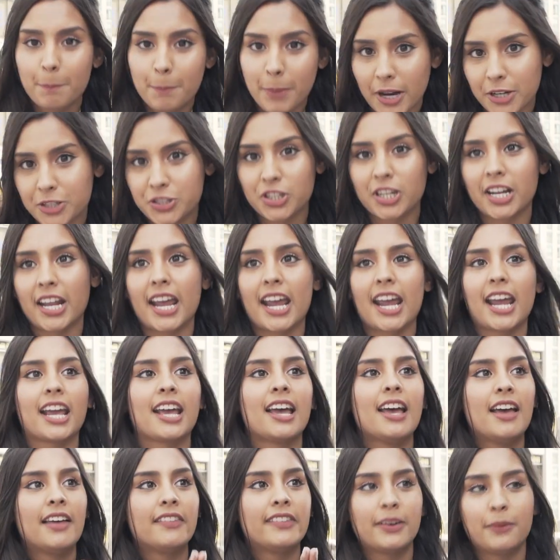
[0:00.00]
budgeting
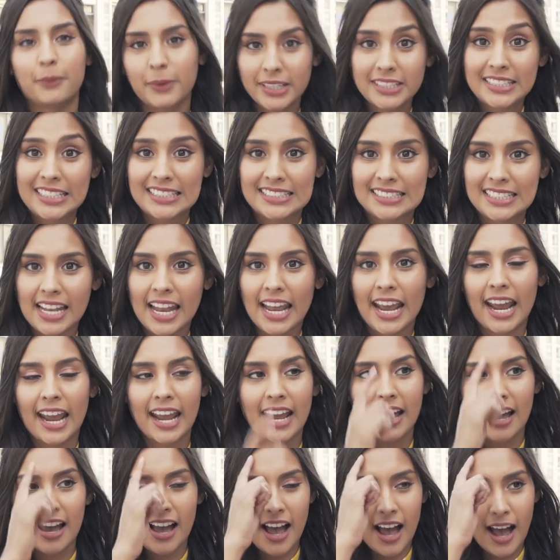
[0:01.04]
that we did today.
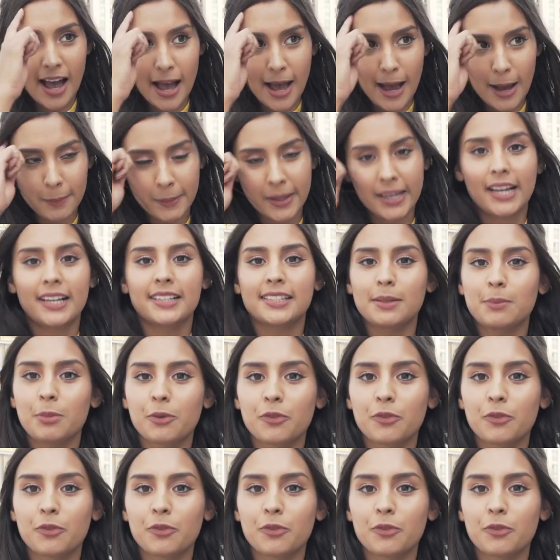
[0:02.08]
Like I said